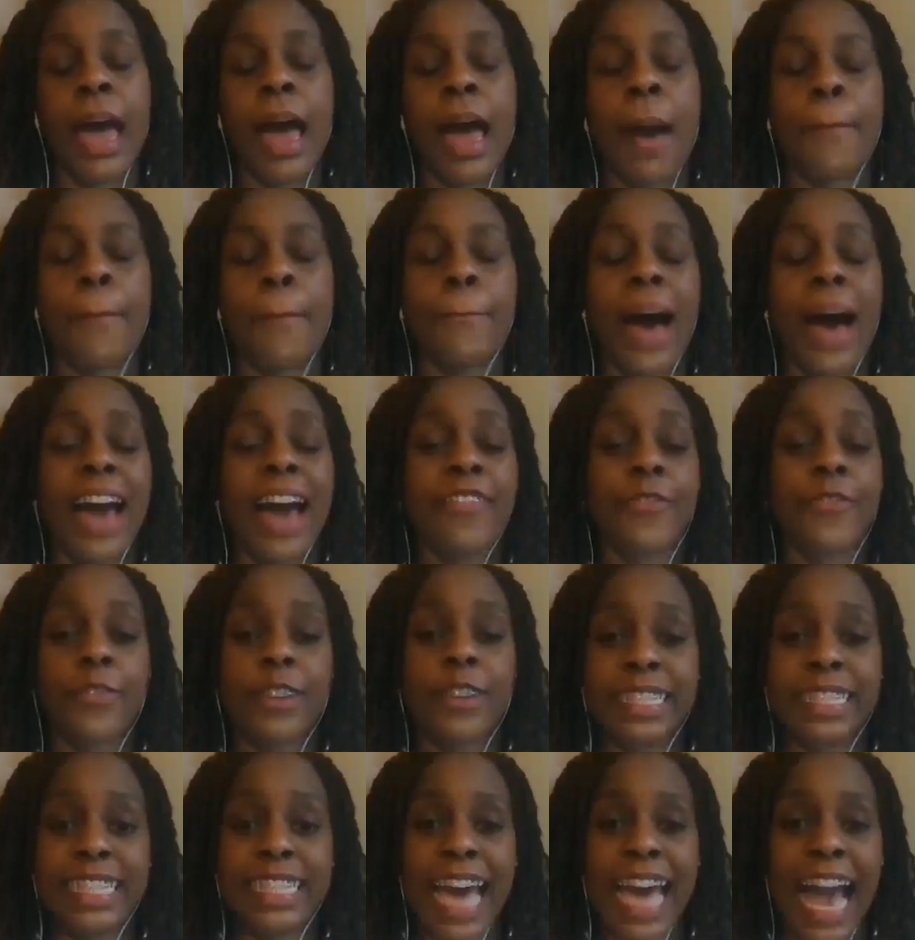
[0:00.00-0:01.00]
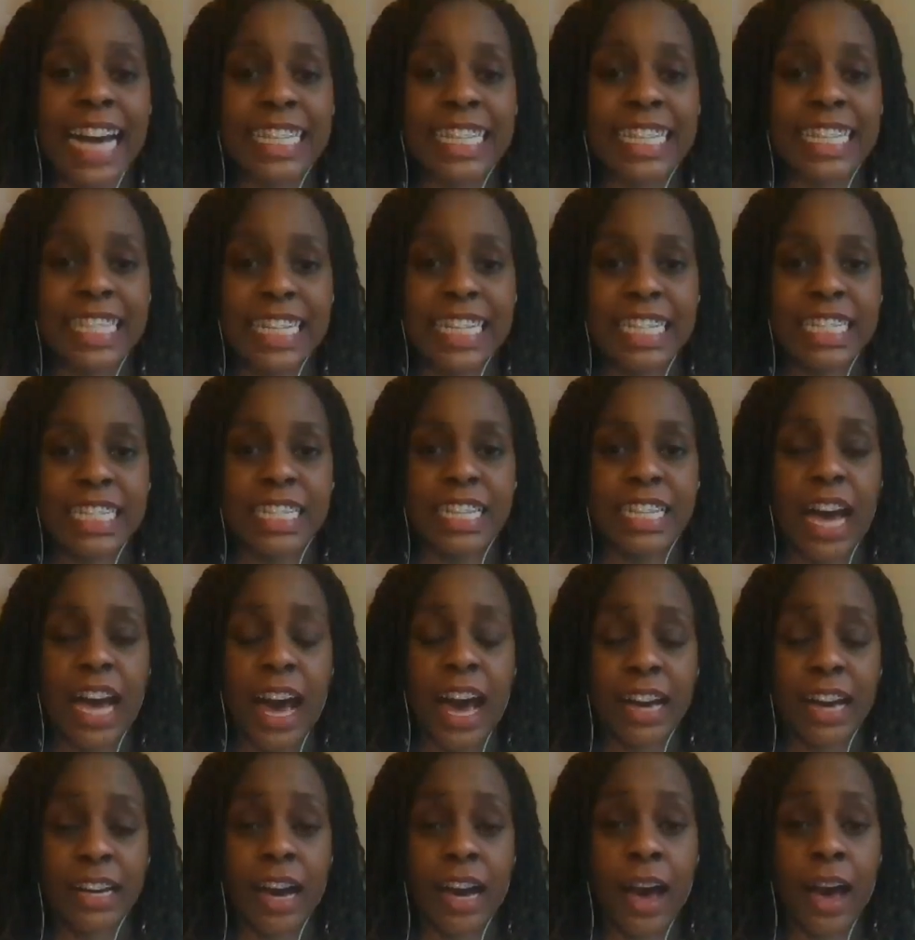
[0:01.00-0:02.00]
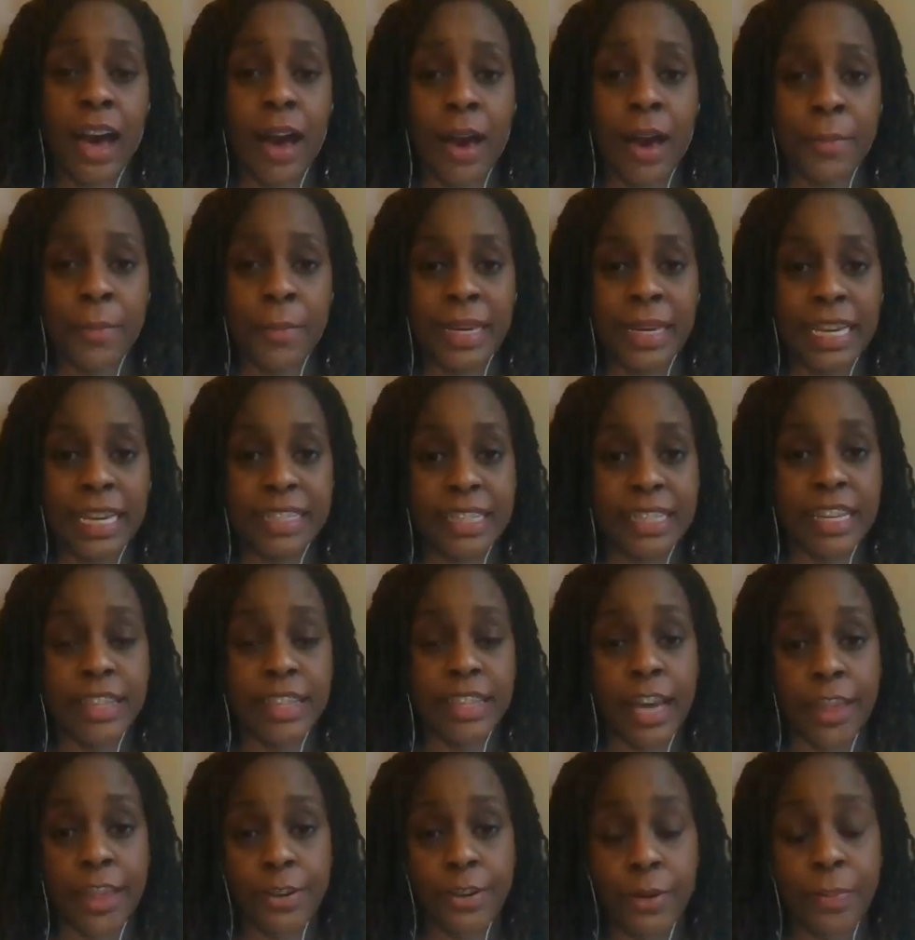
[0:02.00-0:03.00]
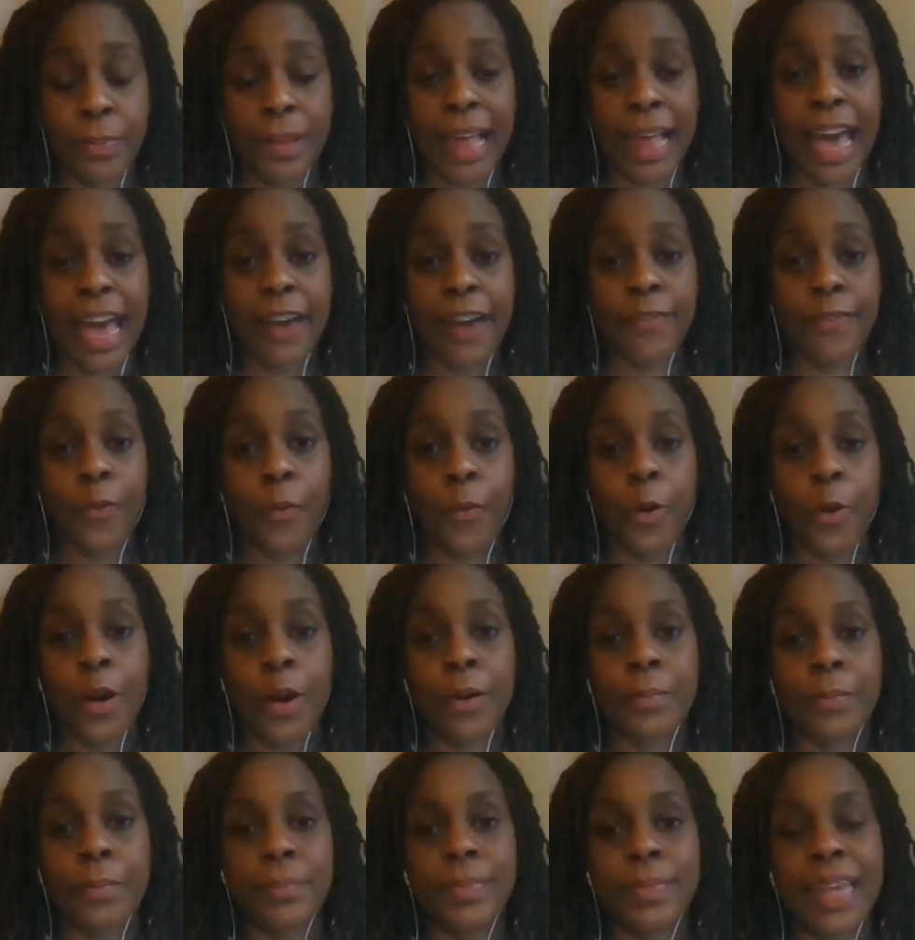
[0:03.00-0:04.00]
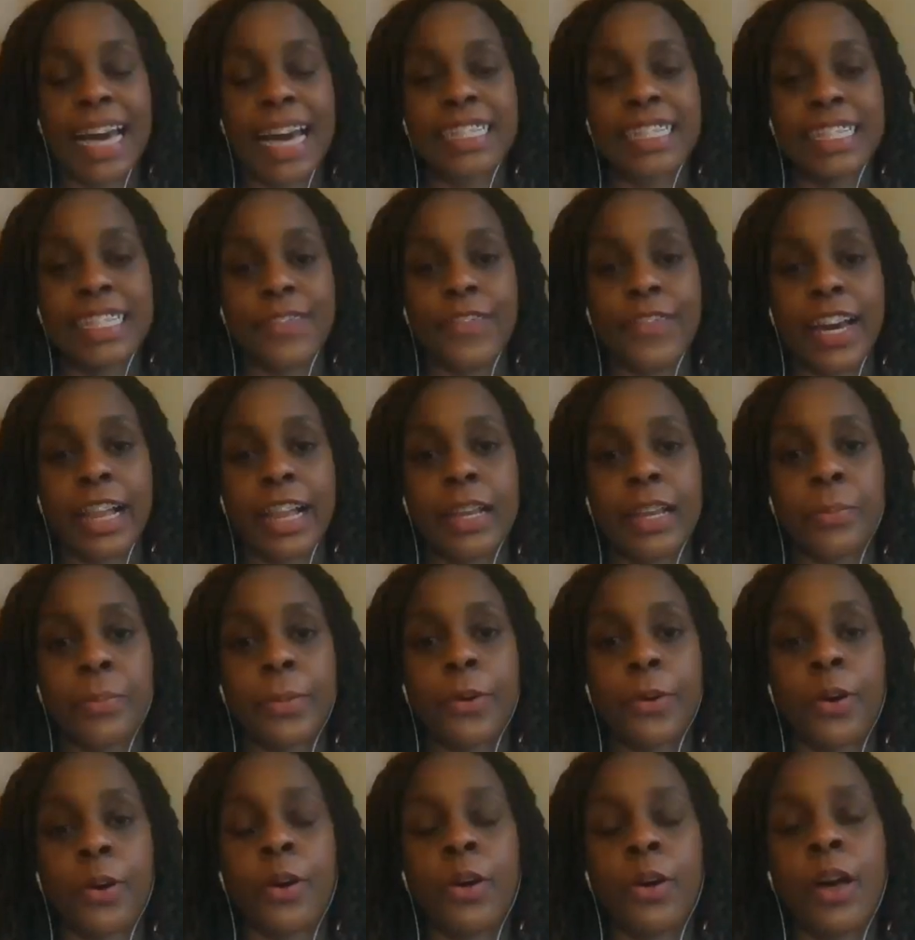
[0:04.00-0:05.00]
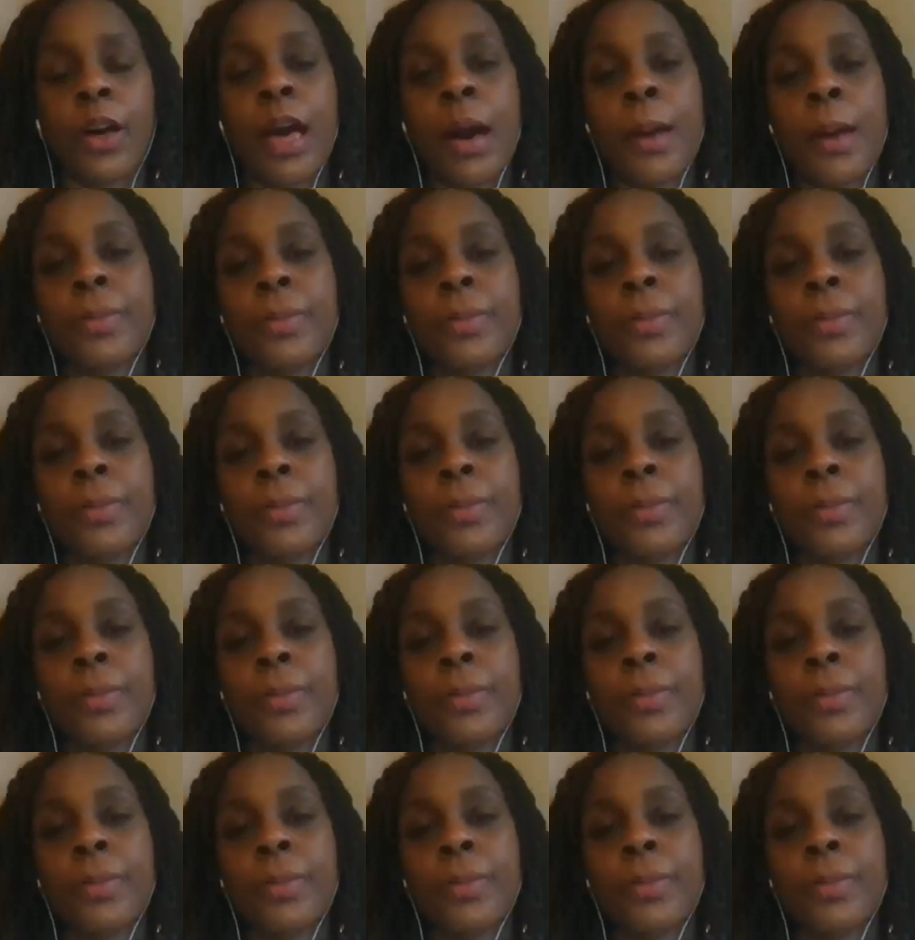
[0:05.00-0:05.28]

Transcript: myfreetaxes.com is another platform that's available.